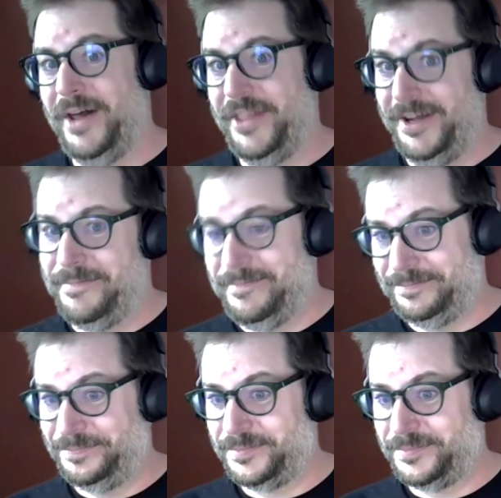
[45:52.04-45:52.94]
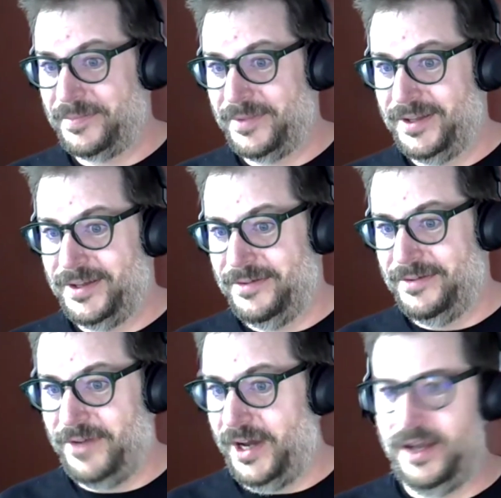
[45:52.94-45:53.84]
the mother
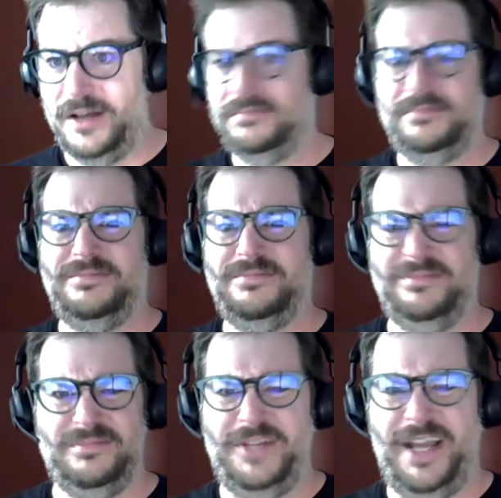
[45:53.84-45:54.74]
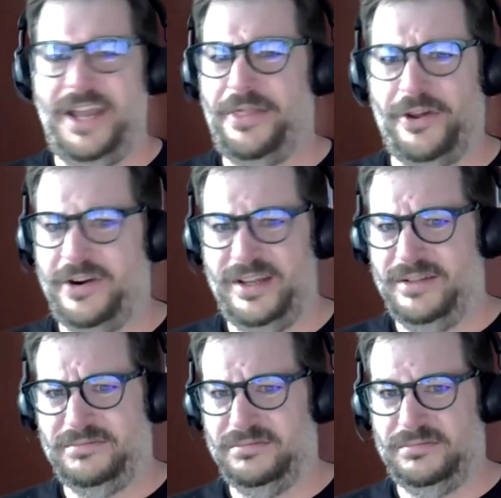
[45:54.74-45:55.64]
by
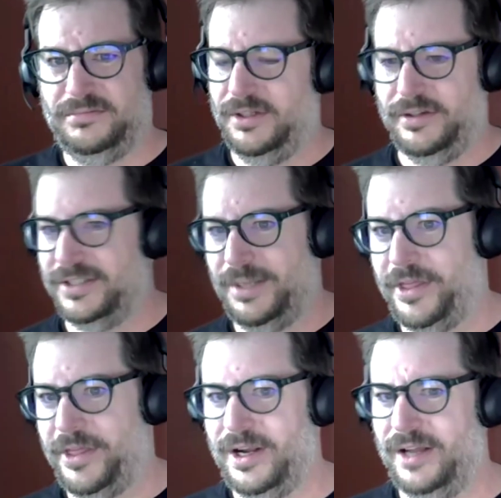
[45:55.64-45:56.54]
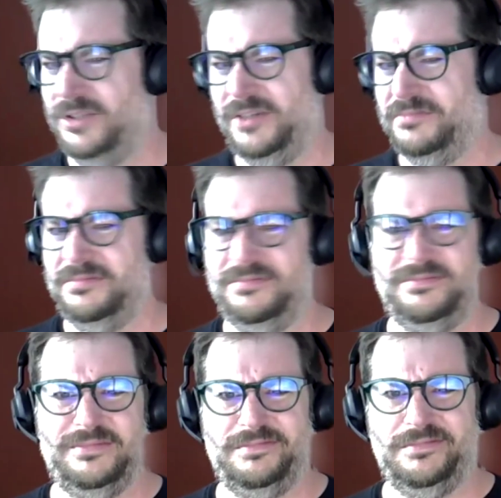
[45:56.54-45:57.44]
830 or something.
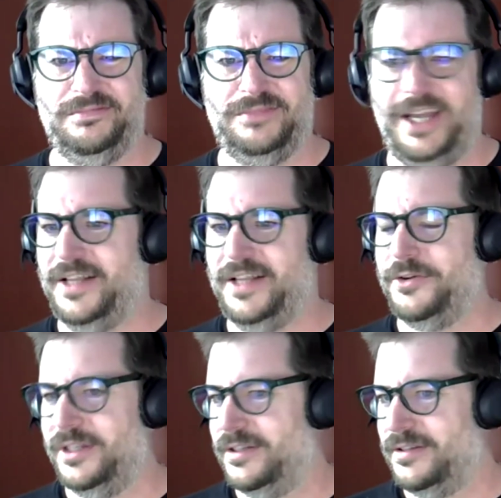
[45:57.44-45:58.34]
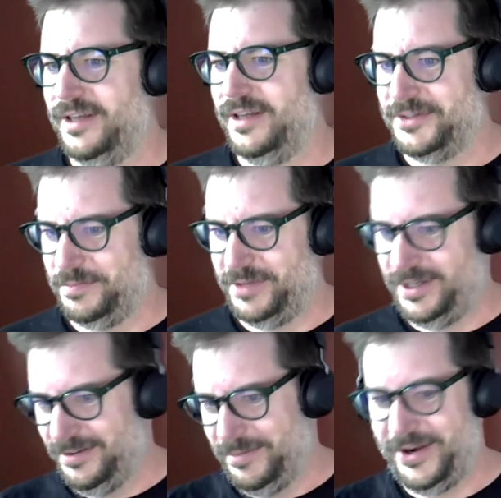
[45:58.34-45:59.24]
800 it has to
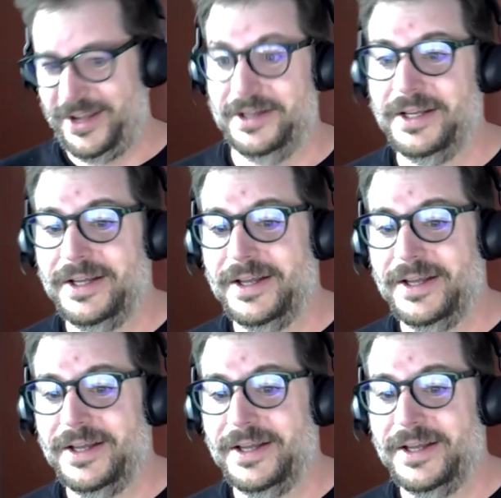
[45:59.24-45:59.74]
be in America.